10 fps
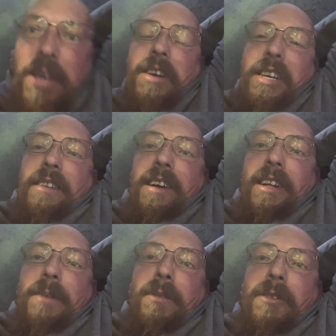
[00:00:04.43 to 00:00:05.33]
You can
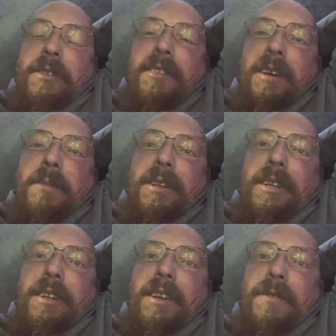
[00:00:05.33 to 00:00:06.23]
tell I'm doing something a
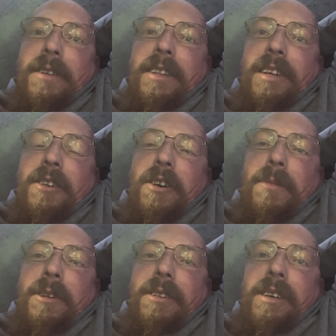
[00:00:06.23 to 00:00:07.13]
little different than normal.